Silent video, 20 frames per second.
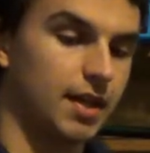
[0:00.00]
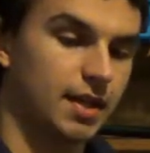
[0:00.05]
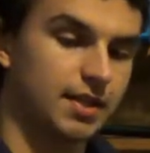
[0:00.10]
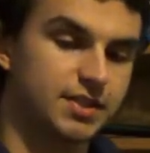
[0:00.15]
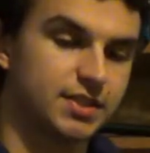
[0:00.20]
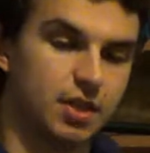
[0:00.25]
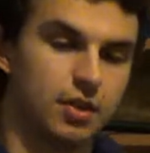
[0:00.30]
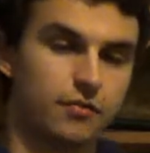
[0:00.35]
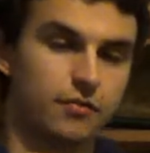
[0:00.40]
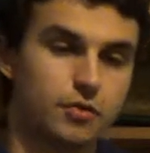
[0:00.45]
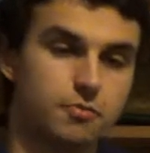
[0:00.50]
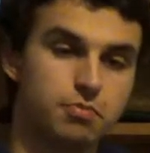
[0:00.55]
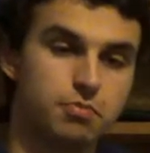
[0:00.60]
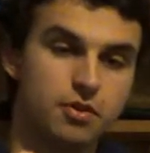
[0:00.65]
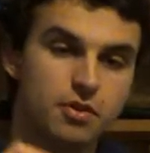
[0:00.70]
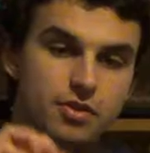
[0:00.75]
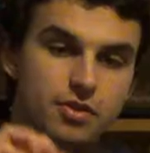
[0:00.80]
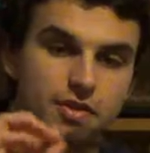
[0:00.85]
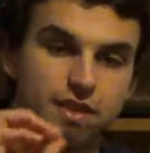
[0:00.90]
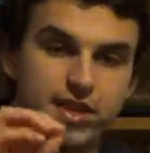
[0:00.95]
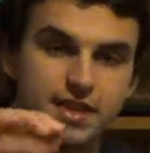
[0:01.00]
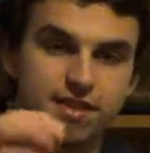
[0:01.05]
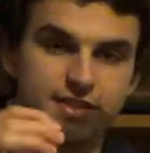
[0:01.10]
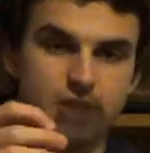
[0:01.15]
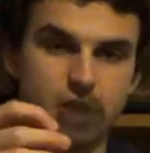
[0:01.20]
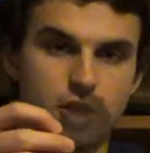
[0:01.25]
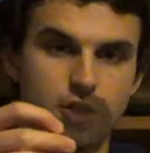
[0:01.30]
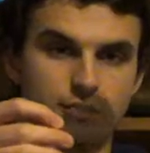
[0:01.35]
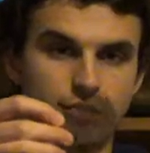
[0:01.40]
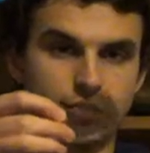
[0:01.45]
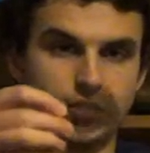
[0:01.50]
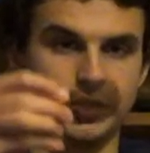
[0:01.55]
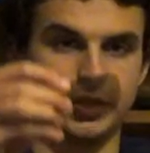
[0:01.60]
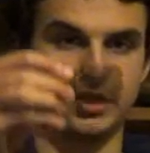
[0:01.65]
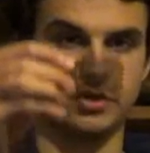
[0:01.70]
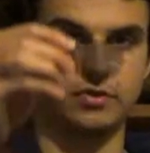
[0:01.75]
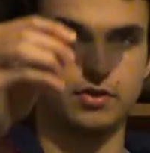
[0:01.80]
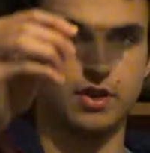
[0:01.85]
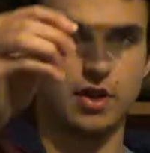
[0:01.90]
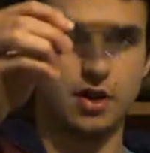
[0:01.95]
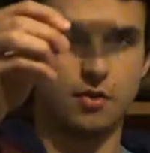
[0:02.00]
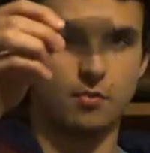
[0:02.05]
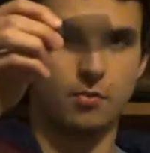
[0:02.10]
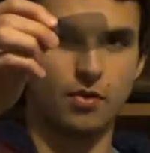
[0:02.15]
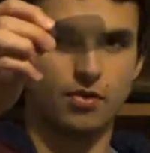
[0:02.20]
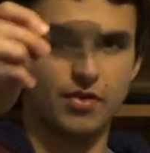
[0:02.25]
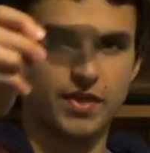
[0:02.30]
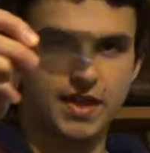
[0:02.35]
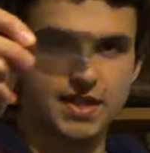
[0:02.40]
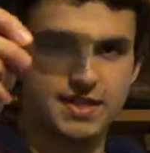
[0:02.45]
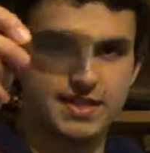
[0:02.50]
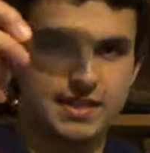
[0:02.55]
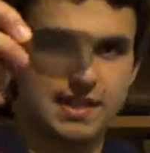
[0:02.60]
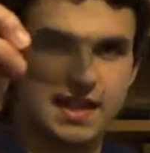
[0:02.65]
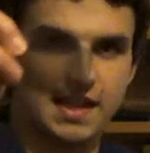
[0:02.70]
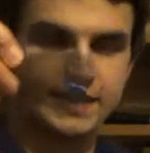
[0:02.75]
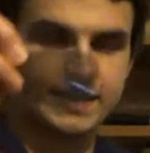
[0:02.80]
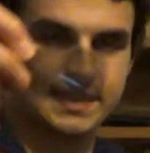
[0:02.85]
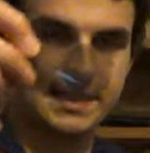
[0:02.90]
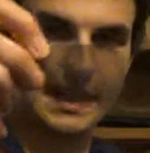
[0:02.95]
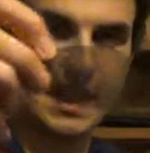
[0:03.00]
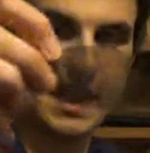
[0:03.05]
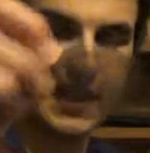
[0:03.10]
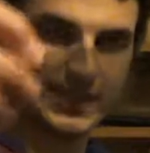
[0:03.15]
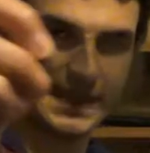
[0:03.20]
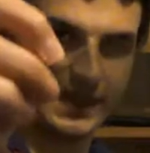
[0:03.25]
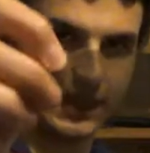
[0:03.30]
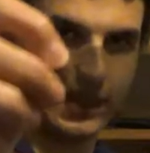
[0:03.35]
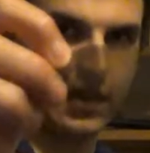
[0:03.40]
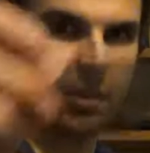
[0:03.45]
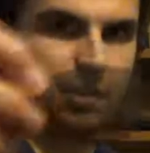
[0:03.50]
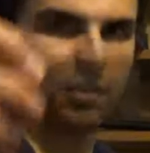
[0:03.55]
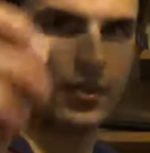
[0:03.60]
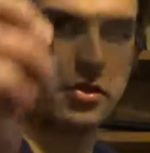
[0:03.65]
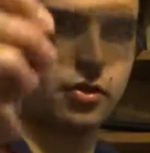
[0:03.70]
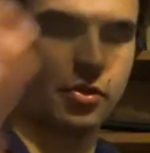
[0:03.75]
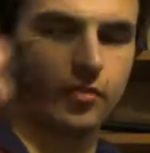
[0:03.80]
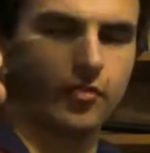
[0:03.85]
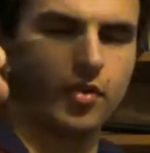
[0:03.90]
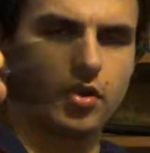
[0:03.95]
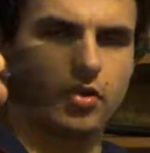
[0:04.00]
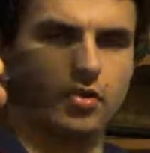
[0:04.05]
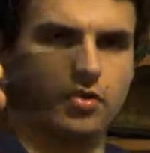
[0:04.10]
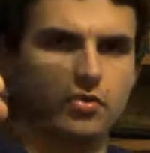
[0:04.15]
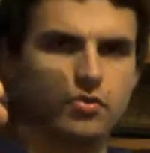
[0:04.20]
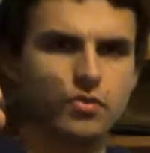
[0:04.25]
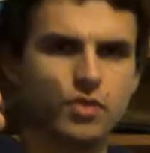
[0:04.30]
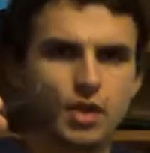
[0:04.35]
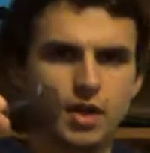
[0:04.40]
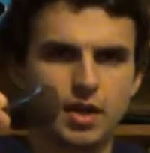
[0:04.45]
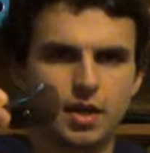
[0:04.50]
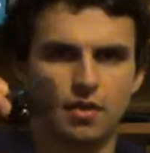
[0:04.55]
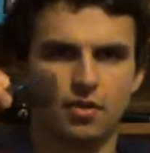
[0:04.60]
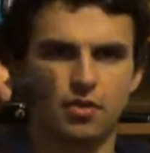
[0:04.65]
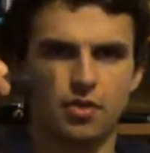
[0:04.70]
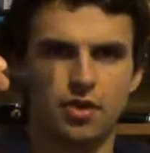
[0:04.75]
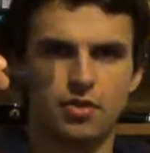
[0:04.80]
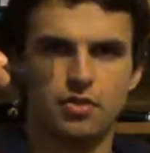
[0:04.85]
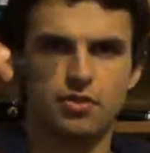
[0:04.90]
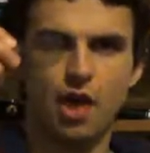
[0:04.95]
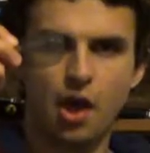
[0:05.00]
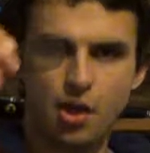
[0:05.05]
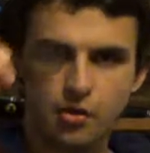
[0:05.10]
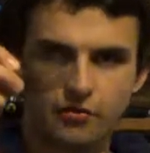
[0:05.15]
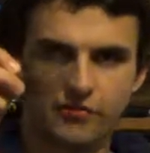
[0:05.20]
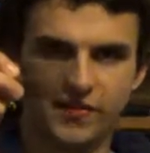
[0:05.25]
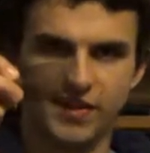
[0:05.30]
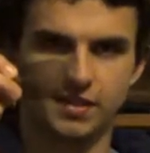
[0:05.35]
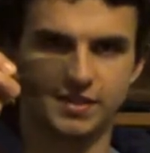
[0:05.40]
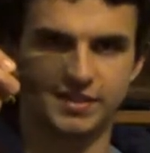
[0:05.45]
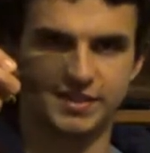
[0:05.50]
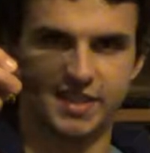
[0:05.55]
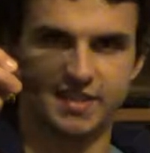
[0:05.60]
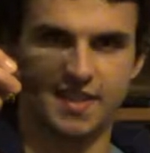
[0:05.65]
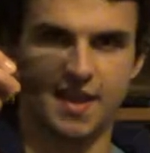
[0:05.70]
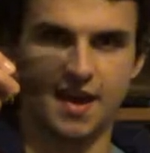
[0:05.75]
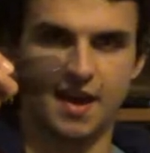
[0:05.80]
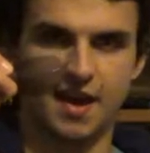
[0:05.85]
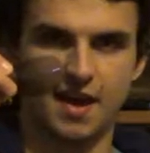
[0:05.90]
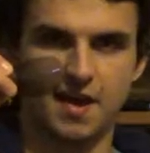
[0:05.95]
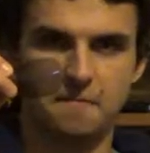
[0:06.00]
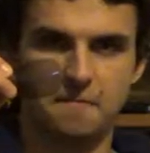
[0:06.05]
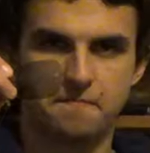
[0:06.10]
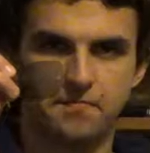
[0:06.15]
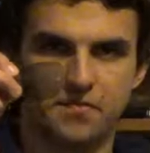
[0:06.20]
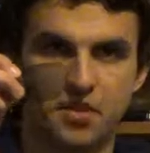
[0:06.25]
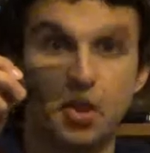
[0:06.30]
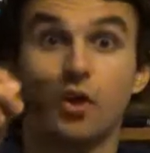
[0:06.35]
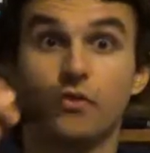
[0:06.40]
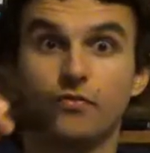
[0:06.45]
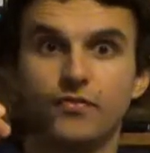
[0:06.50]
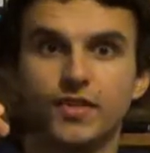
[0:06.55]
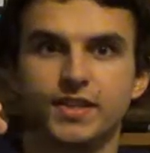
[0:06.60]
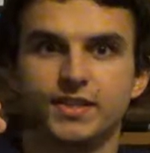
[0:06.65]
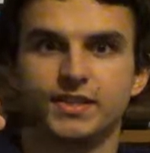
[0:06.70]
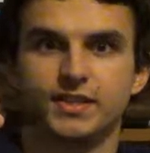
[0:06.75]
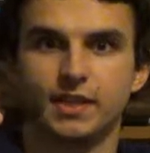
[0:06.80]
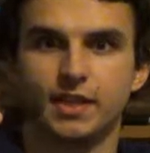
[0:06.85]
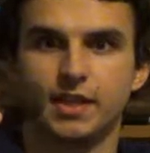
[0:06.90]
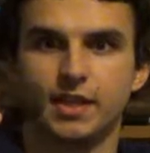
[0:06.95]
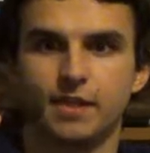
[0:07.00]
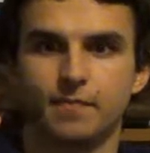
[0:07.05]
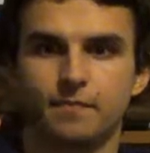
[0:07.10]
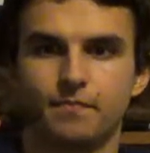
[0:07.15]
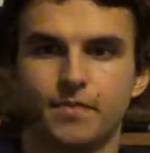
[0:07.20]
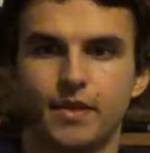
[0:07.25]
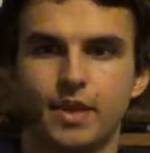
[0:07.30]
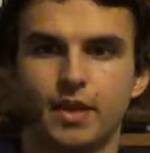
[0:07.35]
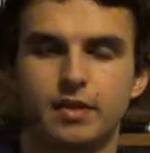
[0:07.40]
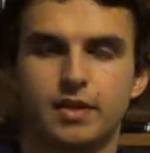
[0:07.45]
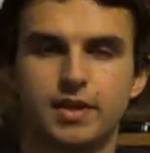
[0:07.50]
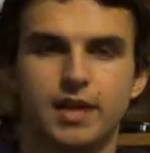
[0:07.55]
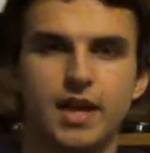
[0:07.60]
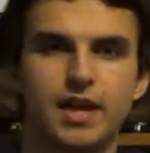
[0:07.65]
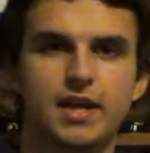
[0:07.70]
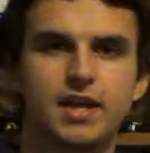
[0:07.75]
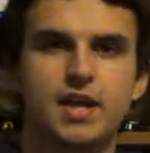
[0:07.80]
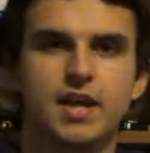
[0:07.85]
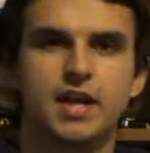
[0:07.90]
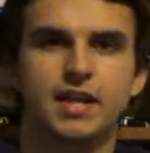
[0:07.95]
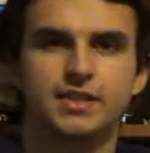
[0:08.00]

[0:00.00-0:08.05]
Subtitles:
So if you put this over you, well, this lets less light through than no filter there, obviously, okay?